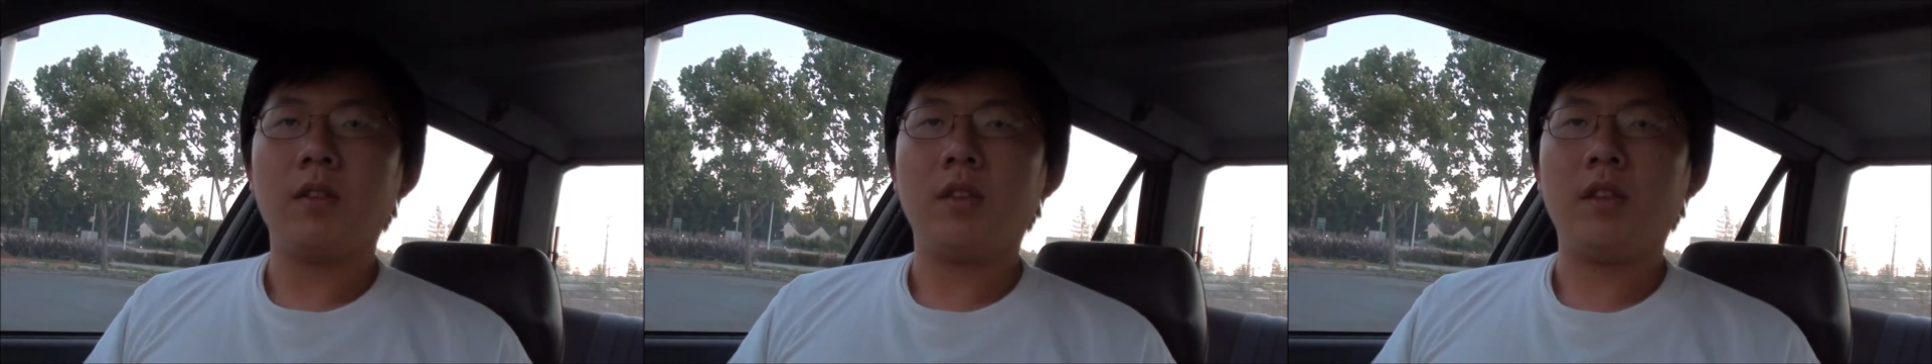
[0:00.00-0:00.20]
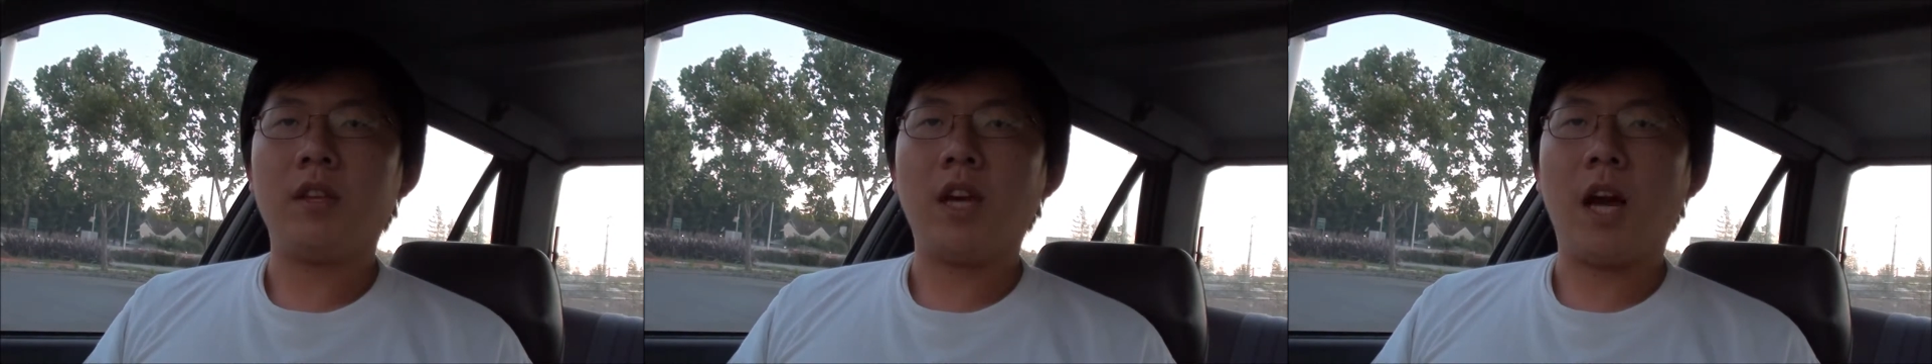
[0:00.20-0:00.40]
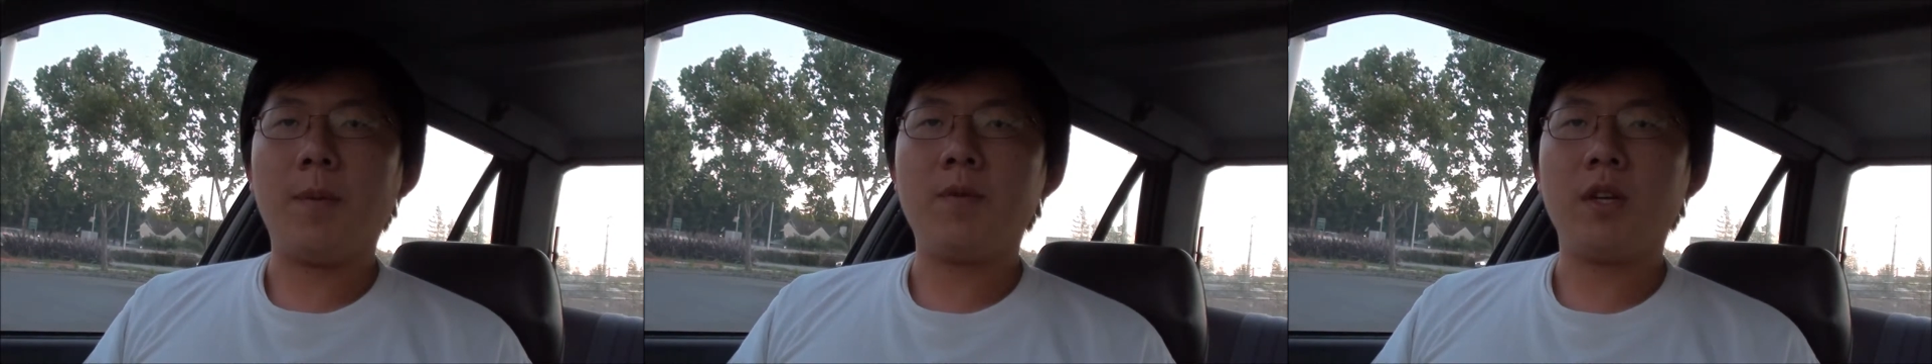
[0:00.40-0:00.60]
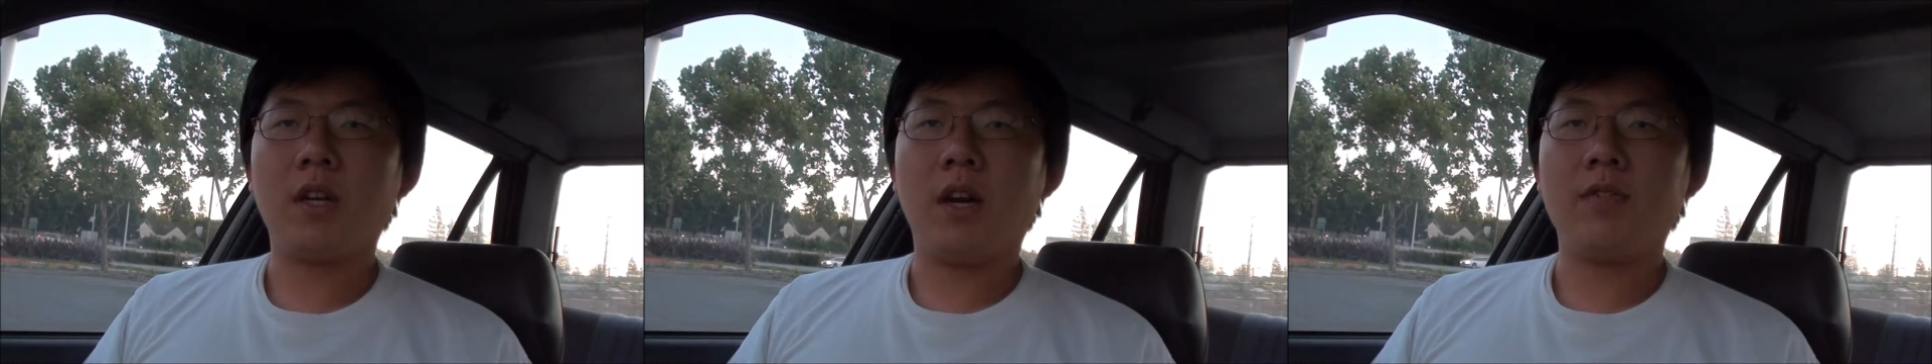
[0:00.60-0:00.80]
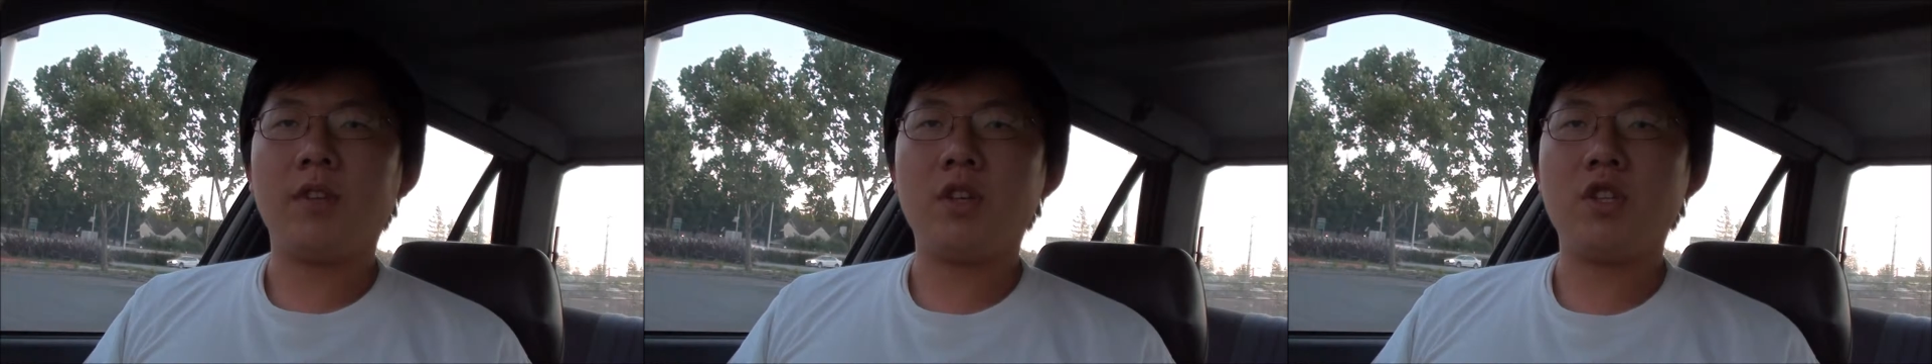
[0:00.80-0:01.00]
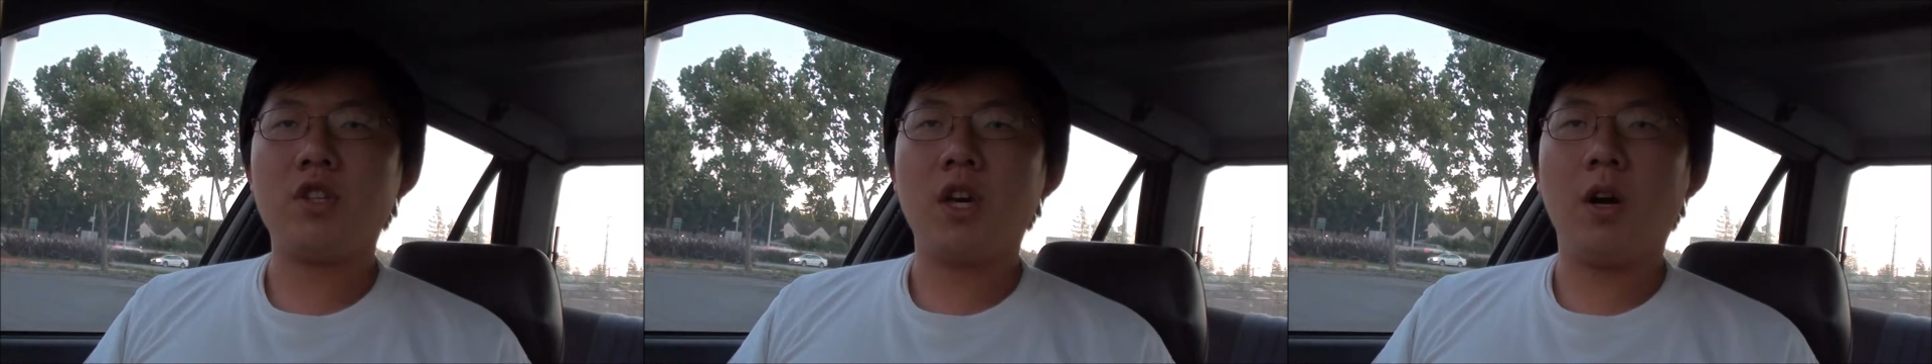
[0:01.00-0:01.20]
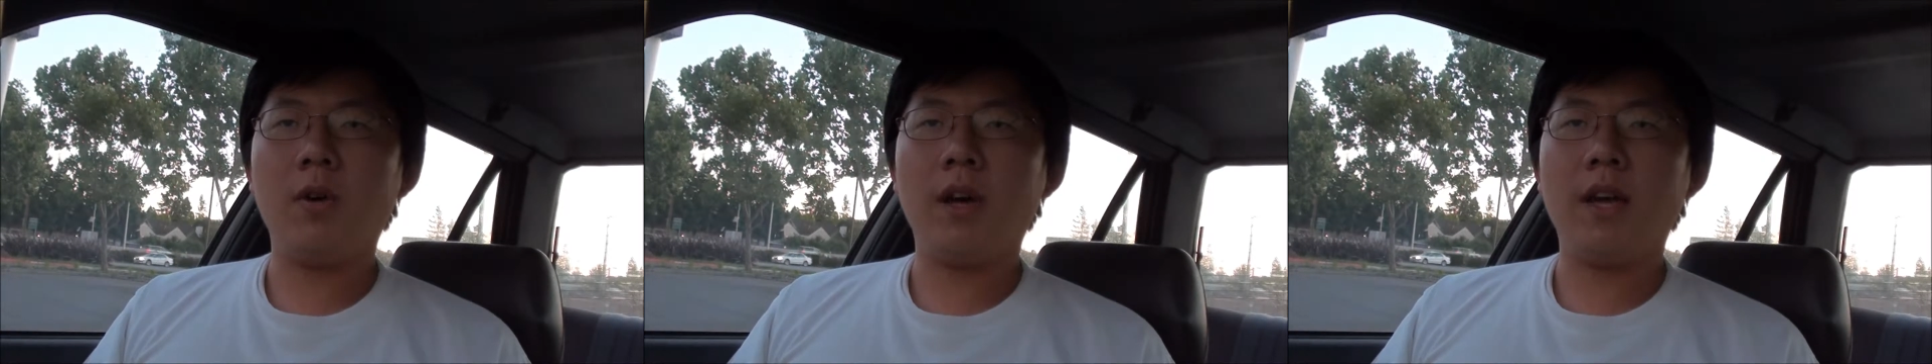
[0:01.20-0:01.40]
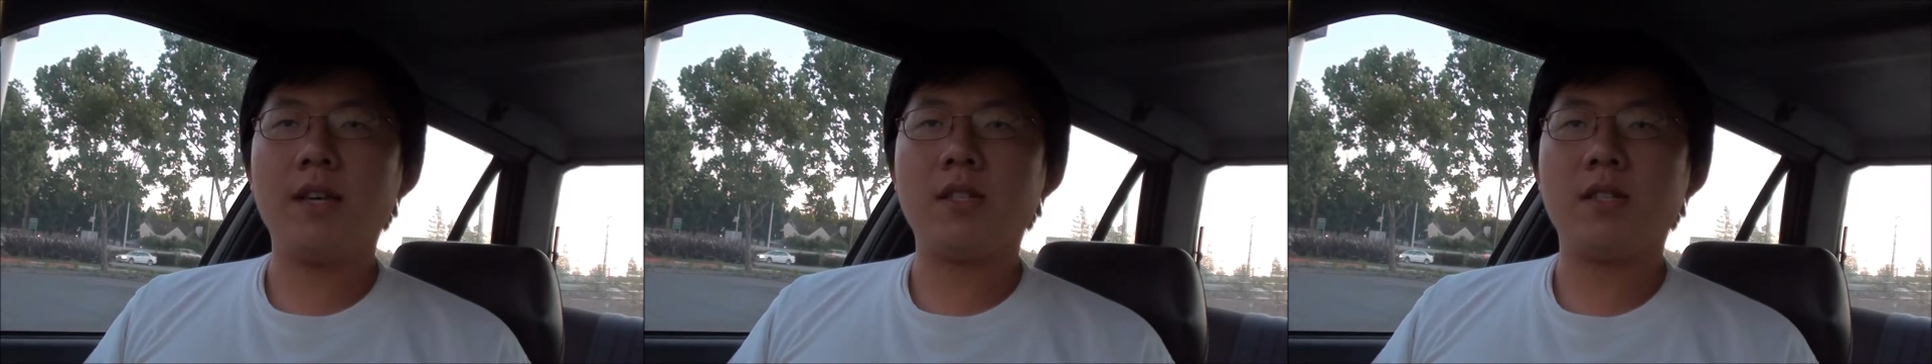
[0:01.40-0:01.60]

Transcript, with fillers: The object of the show is